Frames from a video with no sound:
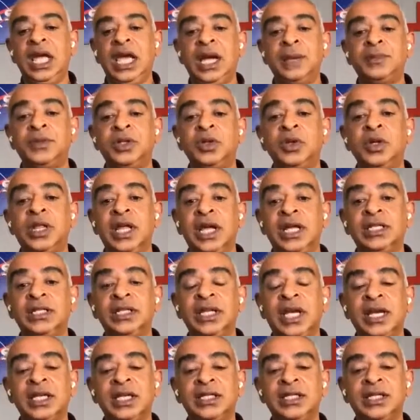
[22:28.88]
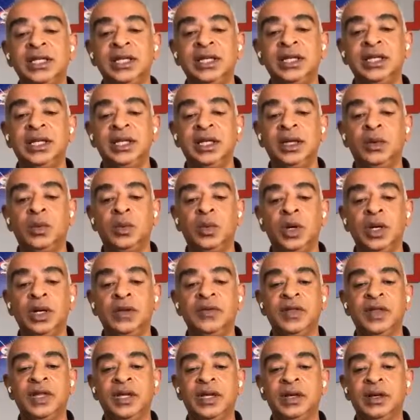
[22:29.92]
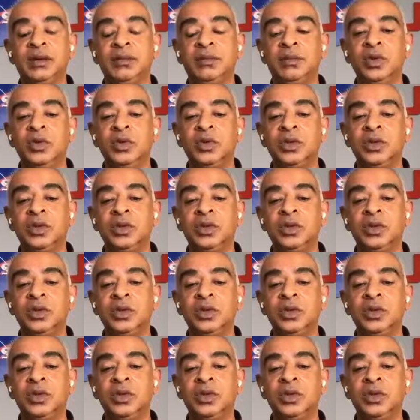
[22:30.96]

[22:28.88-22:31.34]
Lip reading: Absolutely, that's actually one of the